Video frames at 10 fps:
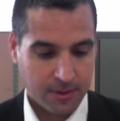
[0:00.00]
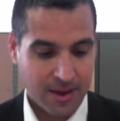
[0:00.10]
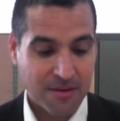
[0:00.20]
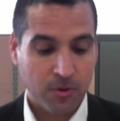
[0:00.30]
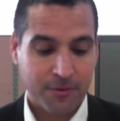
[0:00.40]

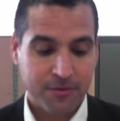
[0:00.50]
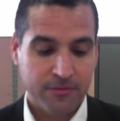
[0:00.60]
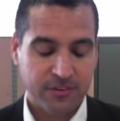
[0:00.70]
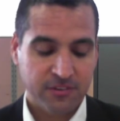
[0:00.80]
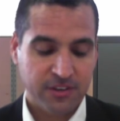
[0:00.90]
Have you ever
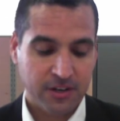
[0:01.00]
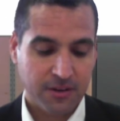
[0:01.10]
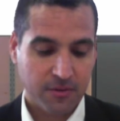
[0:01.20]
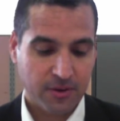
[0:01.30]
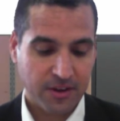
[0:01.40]
visited
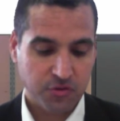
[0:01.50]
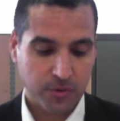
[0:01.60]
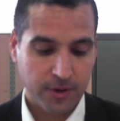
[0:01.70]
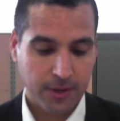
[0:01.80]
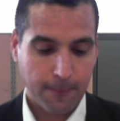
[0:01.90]
another
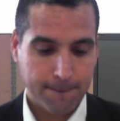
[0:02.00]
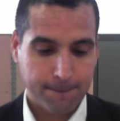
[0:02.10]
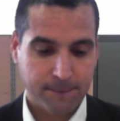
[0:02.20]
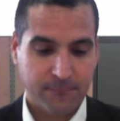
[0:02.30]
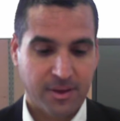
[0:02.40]
country?
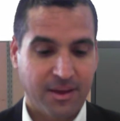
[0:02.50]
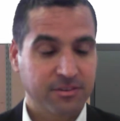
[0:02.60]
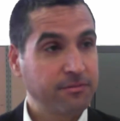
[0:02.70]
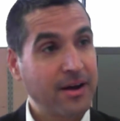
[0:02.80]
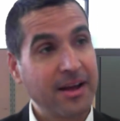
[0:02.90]
Okay,
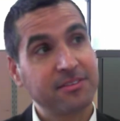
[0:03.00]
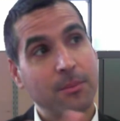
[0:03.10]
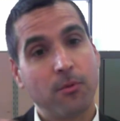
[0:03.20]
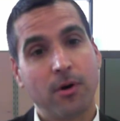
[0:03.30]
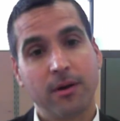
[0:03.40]
so find
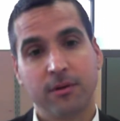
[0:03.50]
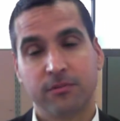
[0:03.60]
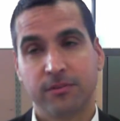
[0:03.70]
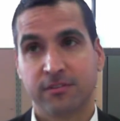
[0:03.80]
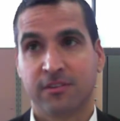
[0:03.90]
someone
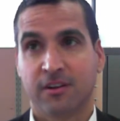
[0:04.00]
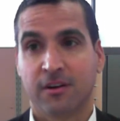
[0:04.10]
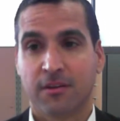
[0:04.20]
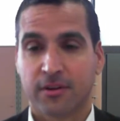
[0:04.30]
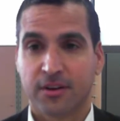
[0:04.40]
who's visited
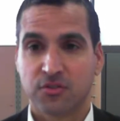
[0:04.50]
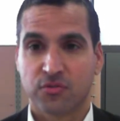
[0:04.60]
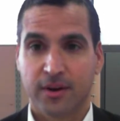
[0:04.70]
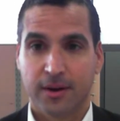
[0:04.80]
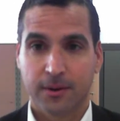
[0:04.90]
another
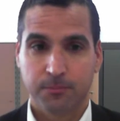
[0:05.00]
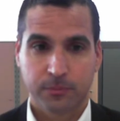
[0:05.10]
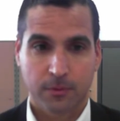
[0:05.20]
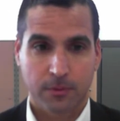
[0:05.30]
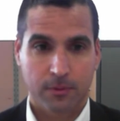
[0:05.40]
country,
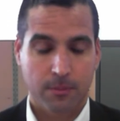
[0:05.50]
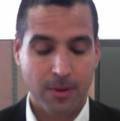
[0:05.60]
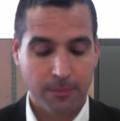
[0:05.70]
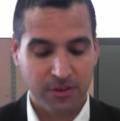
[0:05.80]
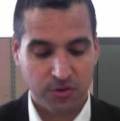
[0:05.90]
or
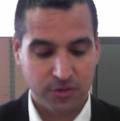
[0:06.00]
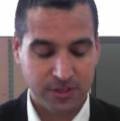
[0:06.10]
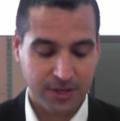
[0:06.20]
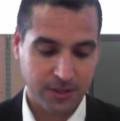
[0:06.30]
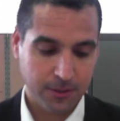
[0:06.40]
maybe you
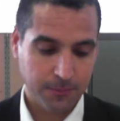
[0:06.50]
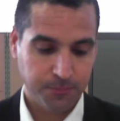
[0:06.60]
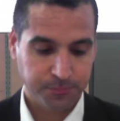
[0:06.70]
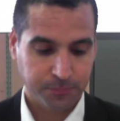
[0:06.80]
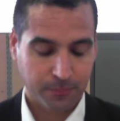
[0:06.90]
did.
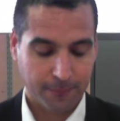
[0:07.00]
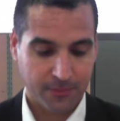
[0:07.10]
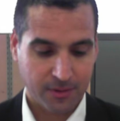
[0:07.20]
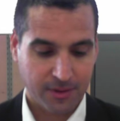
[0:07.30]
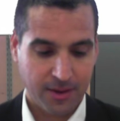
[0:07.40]

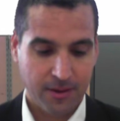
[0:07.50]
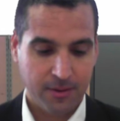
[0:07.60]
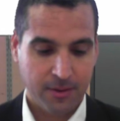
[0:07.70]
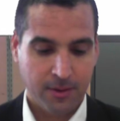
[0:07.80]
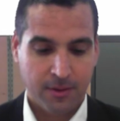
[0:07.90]
Okay,
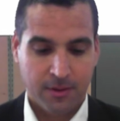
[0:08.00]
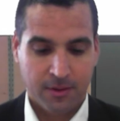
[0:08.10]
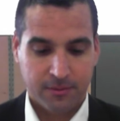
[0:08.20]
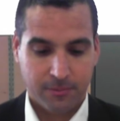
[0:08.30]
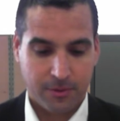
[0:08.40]

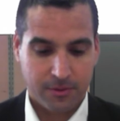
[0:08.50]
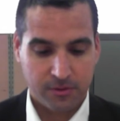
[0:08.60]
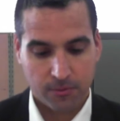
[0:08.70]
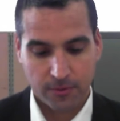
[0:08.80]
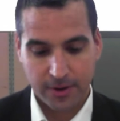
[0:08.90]
so you
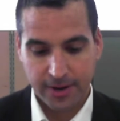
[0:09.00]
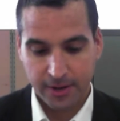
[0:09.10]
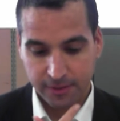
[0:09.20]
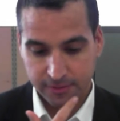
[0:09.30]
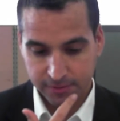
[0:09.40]
can
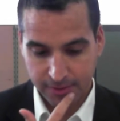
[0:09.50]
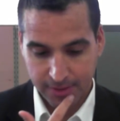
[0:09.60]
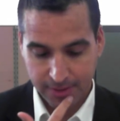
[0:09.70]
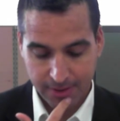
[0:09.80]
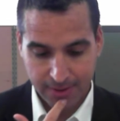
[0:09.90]
write
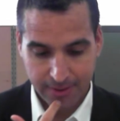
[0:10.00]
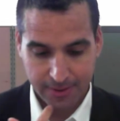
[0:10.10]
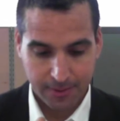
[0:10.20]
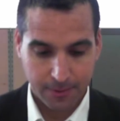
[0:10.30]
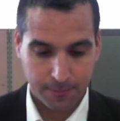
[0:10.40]

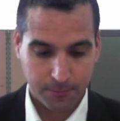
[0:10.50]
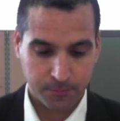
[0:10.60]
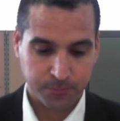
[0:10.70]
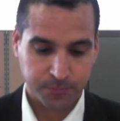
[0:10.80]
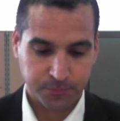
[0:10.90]

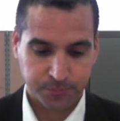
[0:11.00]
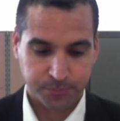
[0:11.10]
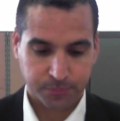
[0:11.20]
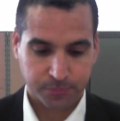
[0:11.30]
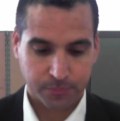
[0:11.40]
um,
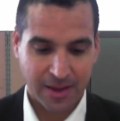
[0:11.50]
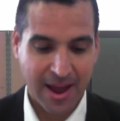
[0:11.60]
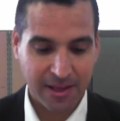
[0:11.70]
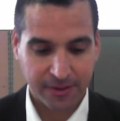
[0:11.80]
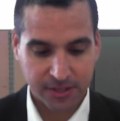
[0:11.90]

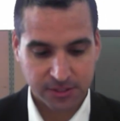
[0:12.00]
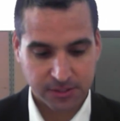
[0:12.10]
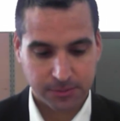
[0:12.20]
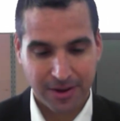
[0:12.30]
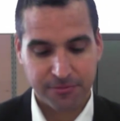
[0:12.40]

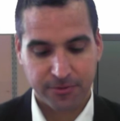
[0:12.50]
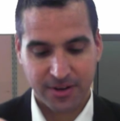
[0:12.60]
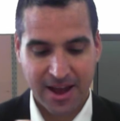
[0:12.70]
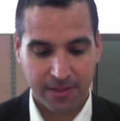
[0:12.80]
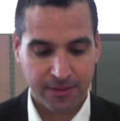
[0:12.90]
Alex, my
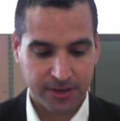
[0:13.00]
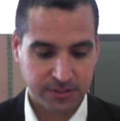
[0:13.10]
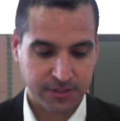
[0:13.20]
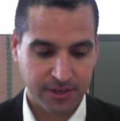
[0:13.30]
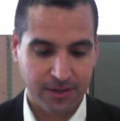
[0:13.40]
friend
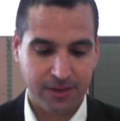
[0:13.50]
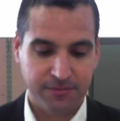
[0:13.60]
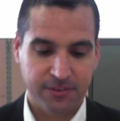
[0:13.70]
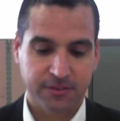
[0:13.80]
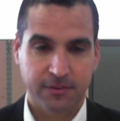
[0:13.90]
Alex, he
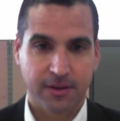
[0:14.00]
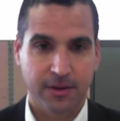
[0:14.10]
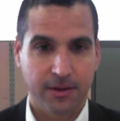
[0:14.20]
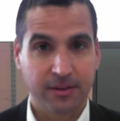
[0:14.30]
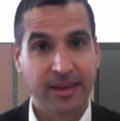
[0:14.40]

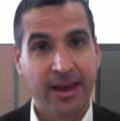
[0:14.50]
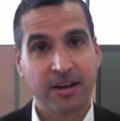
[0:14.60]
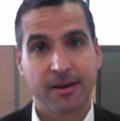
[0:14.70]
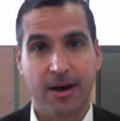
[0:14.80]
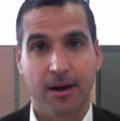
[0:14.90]
visited
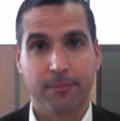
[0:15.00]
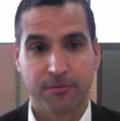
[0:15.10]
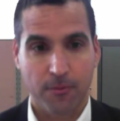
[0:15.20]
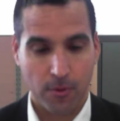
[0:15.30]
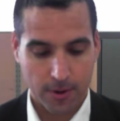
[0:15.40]
Canada
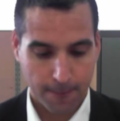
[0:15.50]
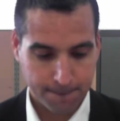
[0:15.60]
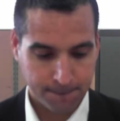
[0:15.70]
before.